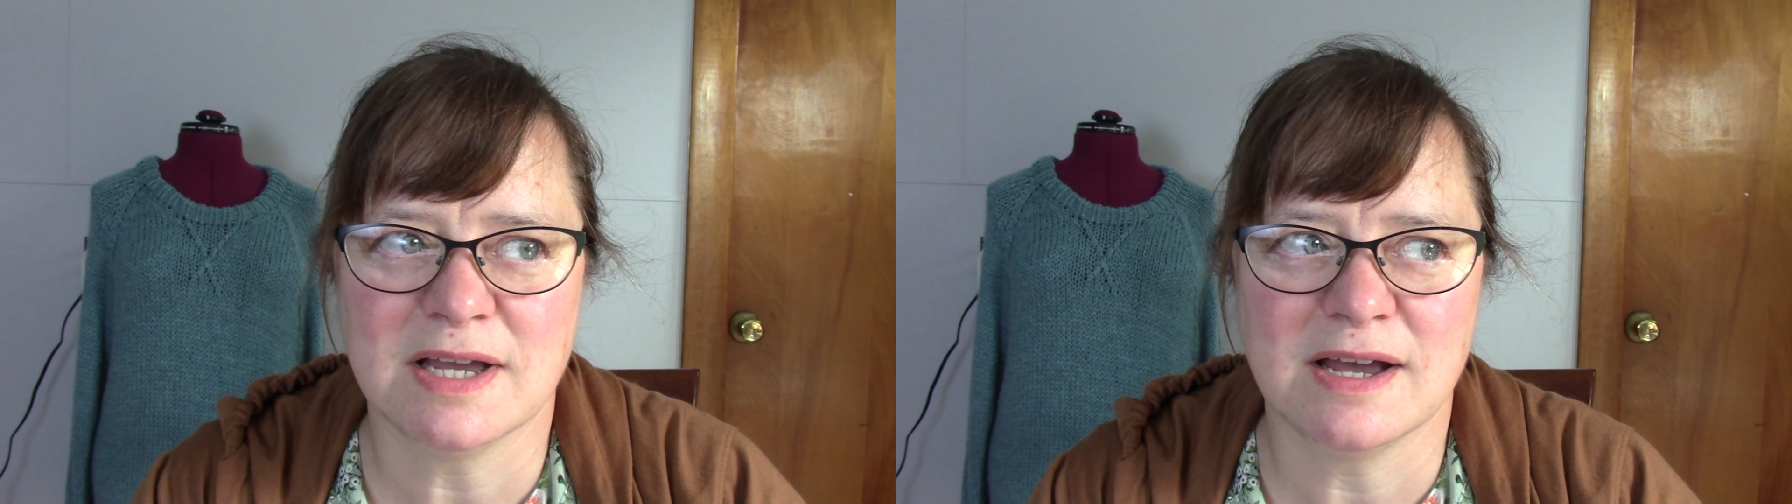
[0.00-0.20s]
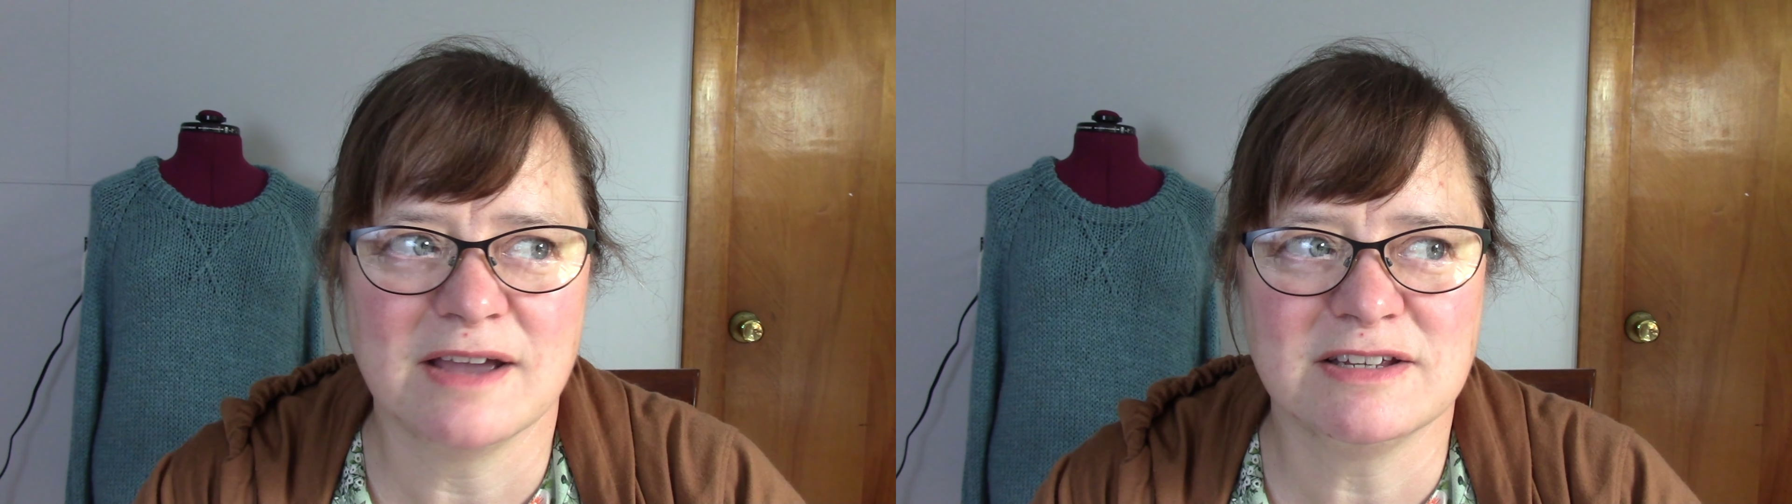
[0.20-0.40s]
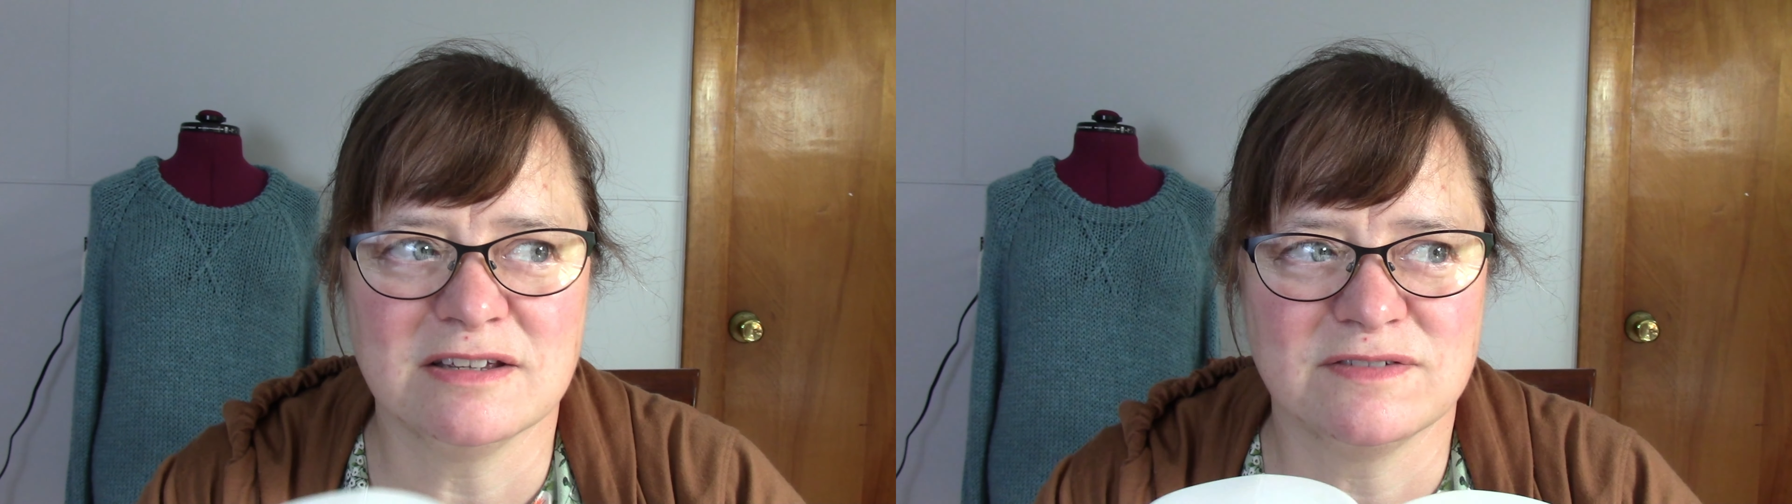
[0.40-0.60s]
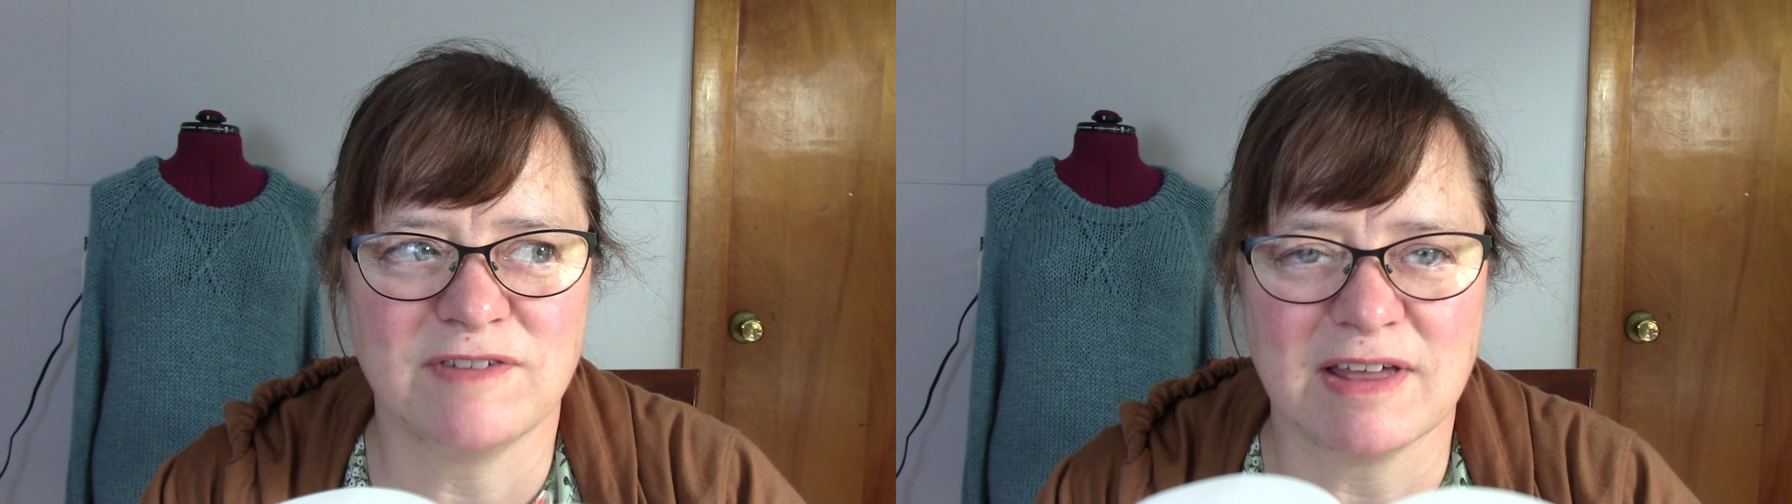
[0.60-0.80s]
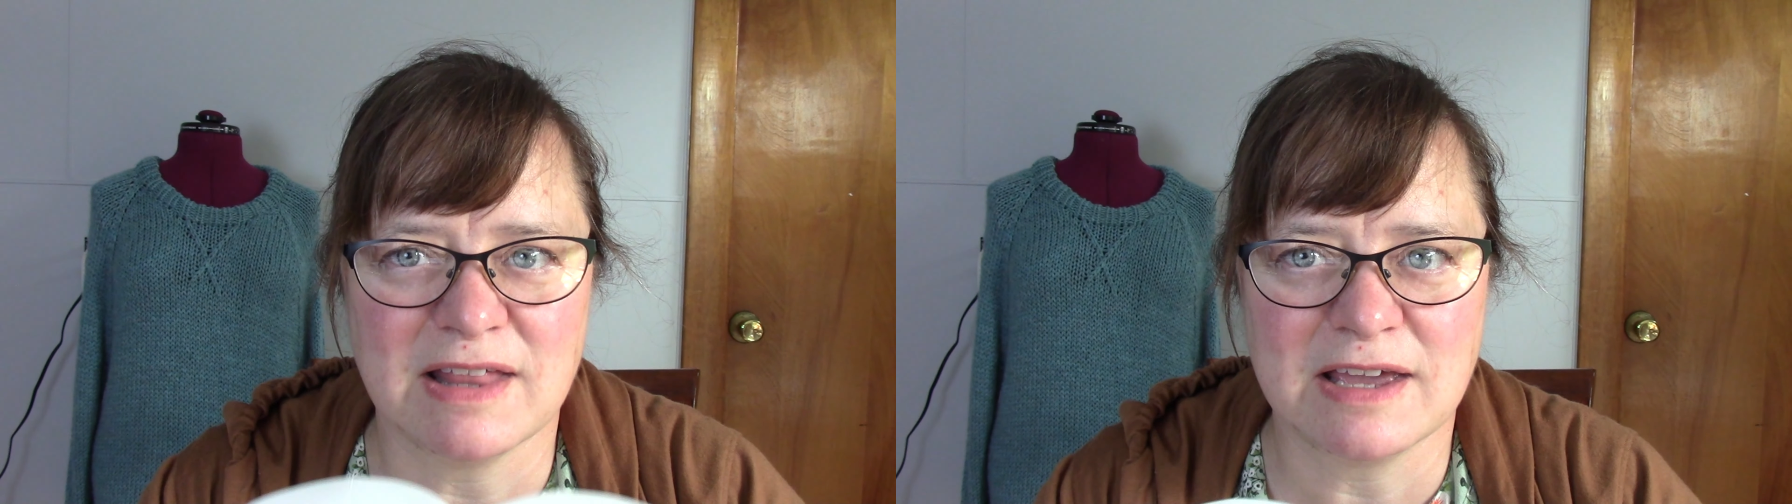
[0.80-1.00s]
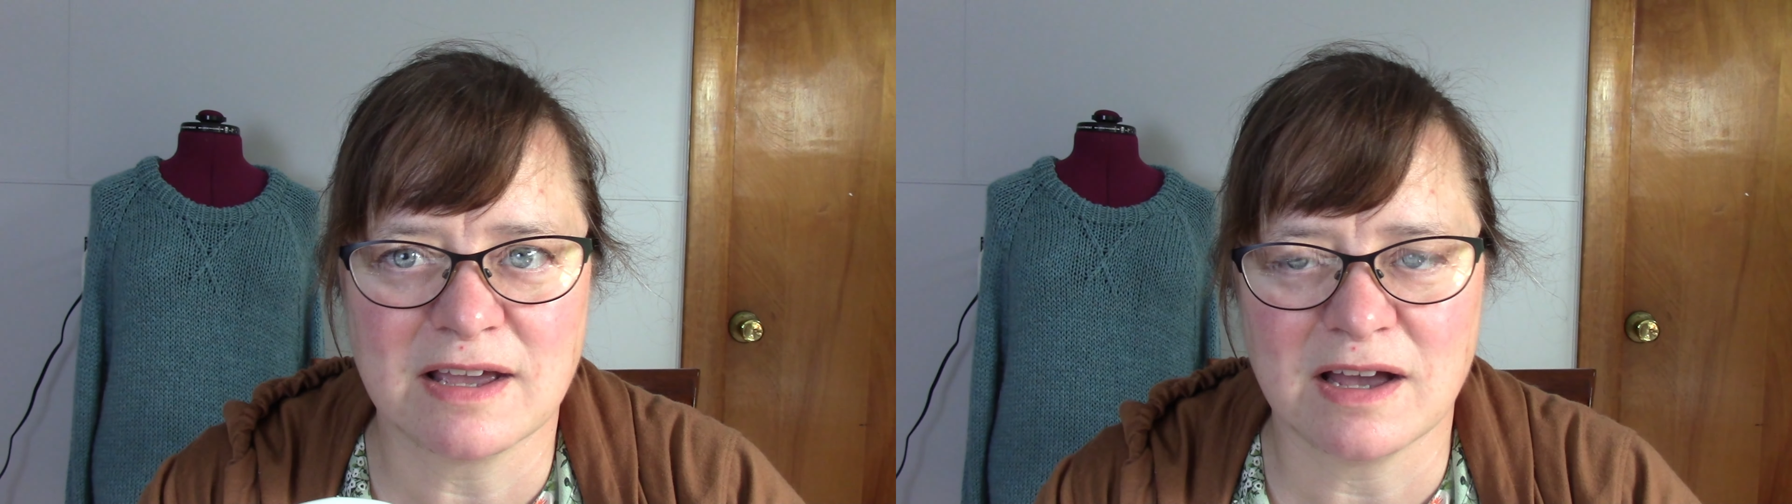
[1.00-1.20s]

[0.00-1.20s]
I just feel like